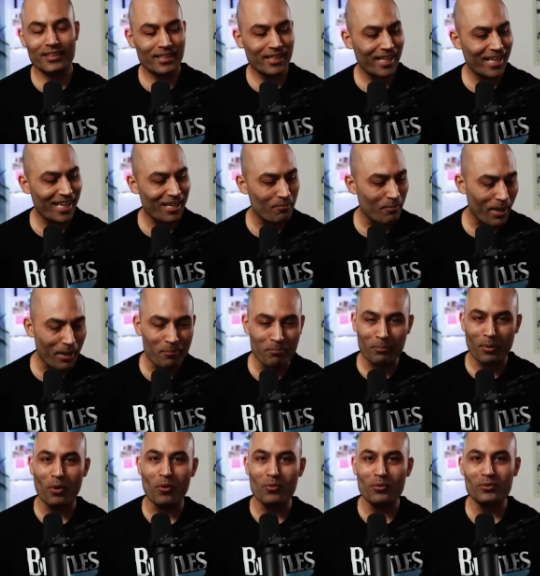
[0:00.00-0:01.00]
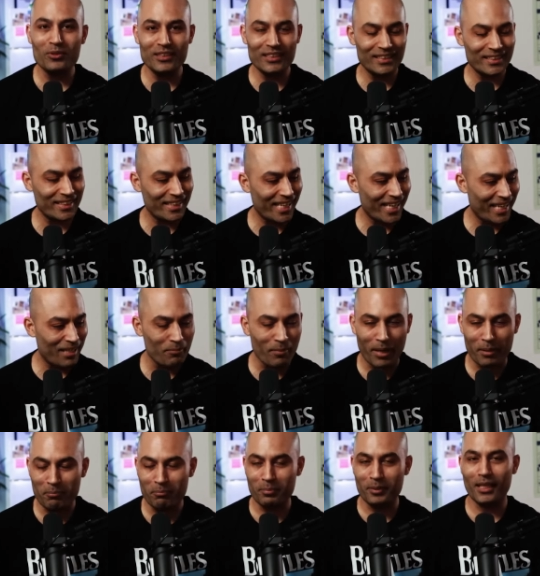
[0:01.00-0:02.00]
in my bones, in my
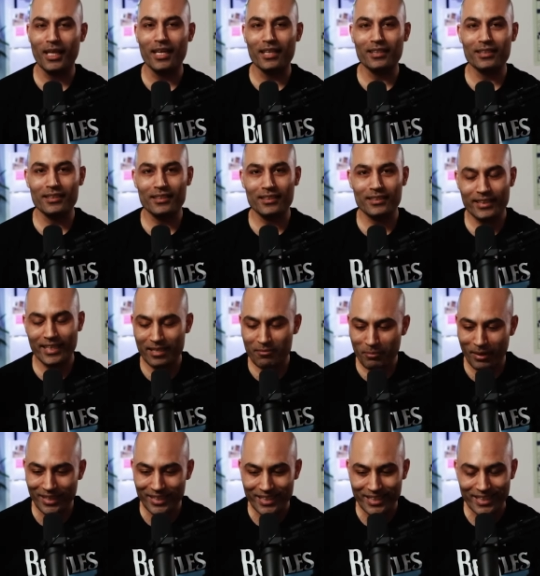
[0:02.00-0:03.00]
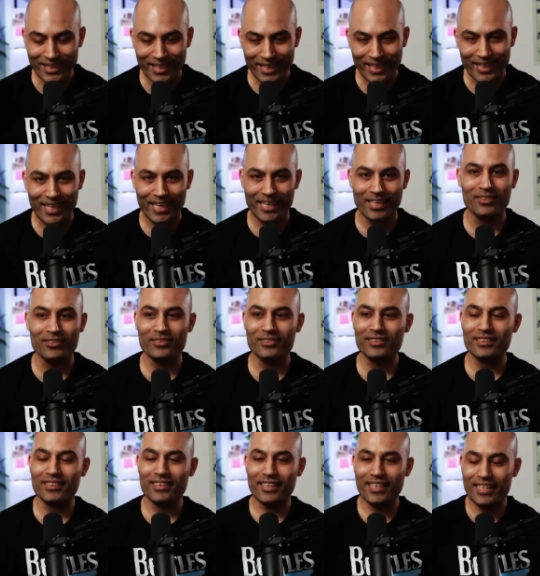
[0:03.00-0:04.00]
blood, in my DNA.
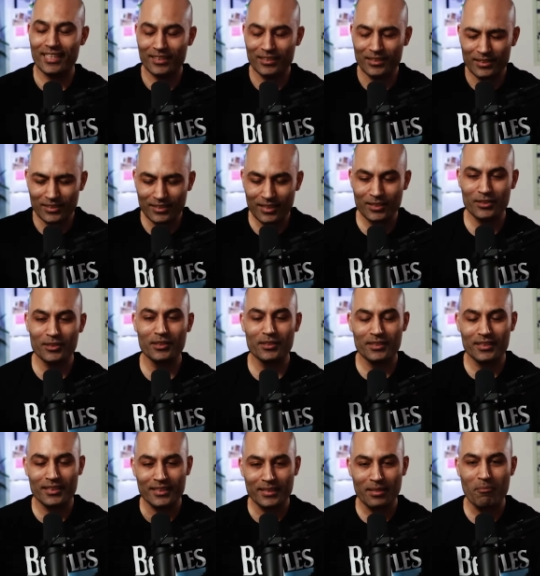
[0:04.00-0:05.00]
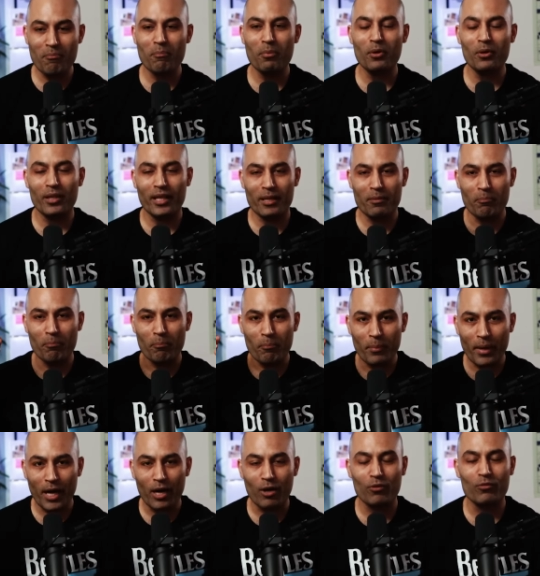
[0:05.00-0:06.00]
It is such a simple and
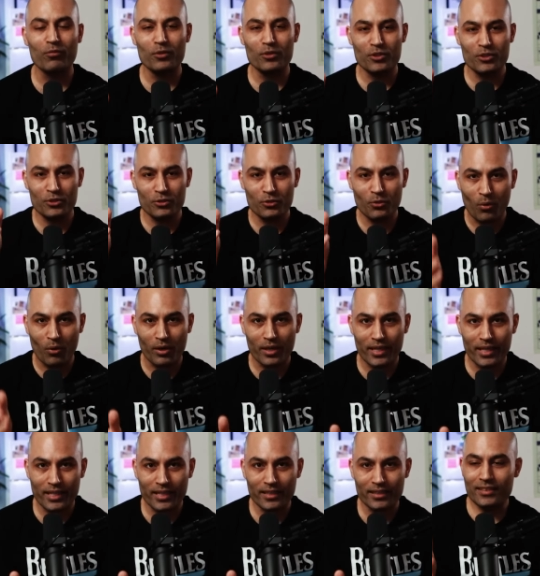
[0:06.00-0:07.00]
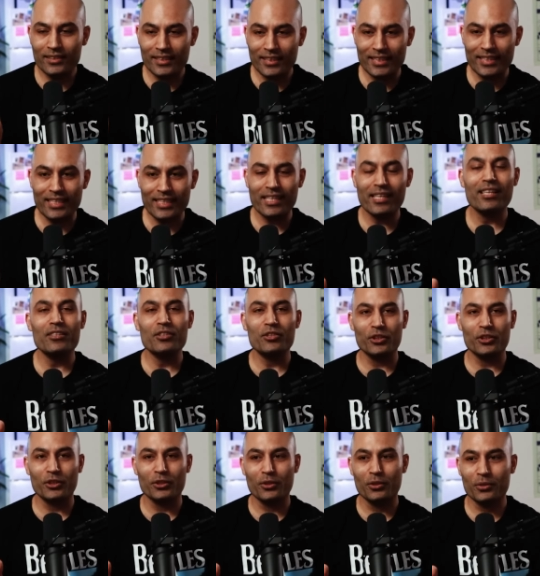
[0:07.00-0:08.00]
powerful story to teach
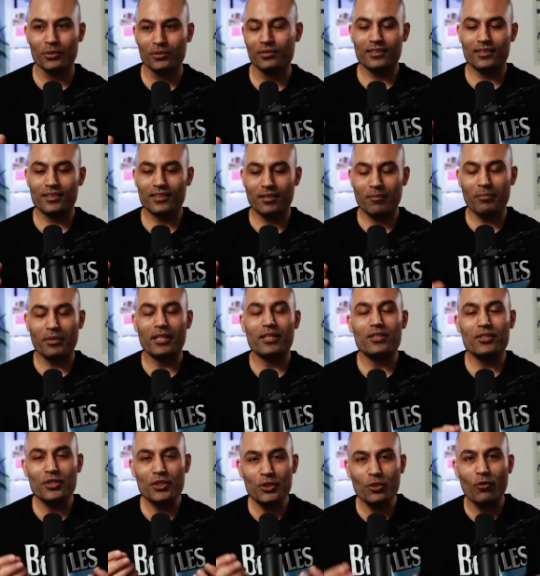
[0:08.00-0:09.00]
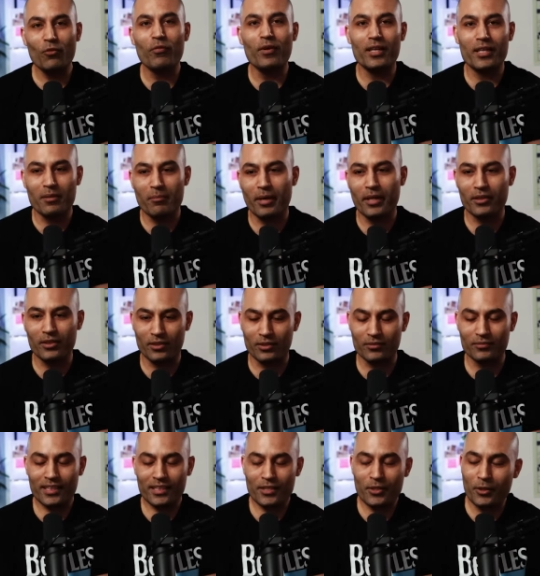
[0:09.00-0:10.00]
you something so fundamental.
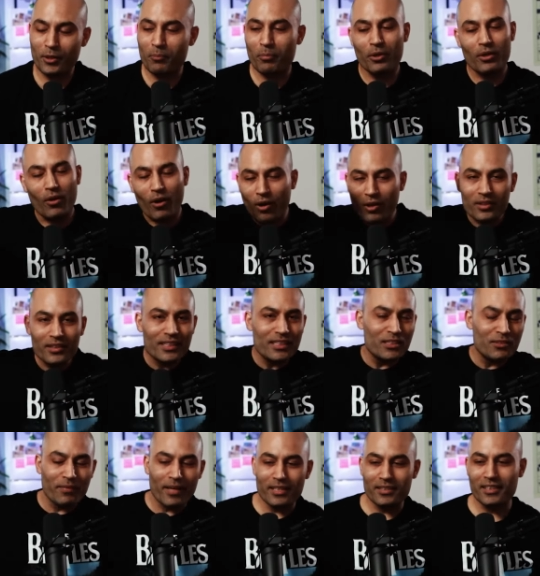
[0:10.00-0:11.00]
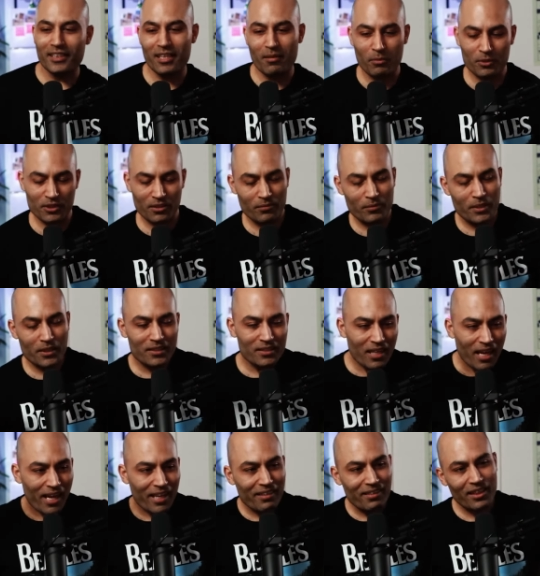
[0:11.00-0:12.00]
You can put all these fancy labels of
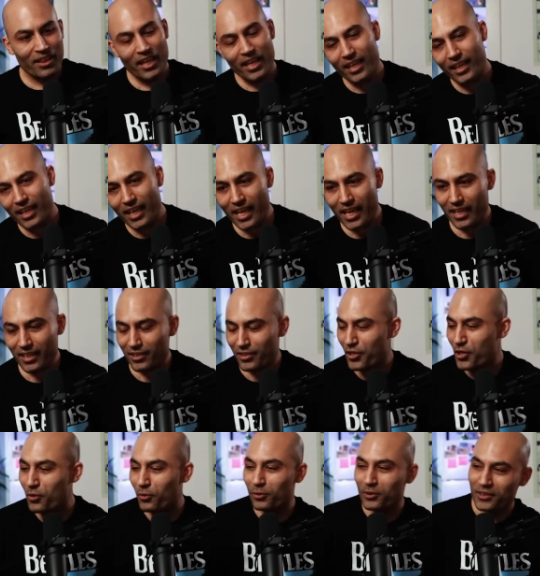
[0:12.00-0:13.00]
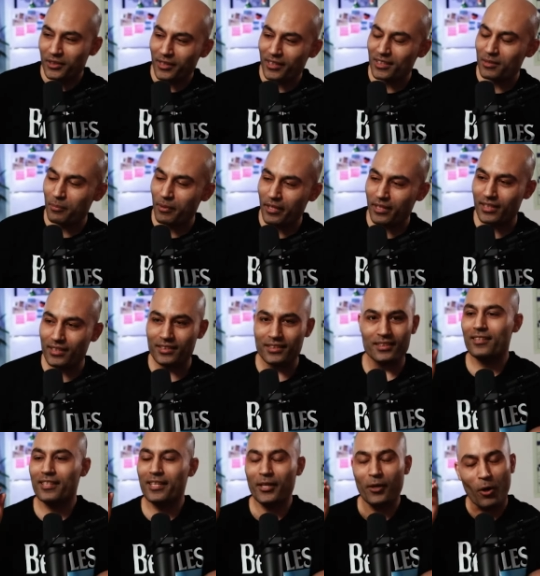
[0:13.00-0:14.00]
design thinking, user experience.
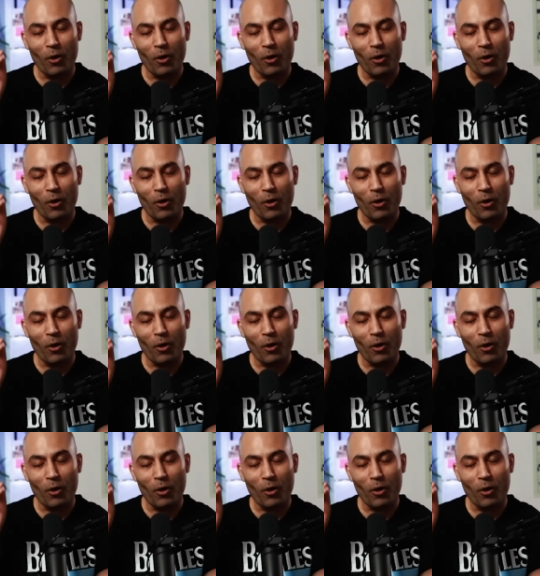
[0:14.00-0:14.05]
It all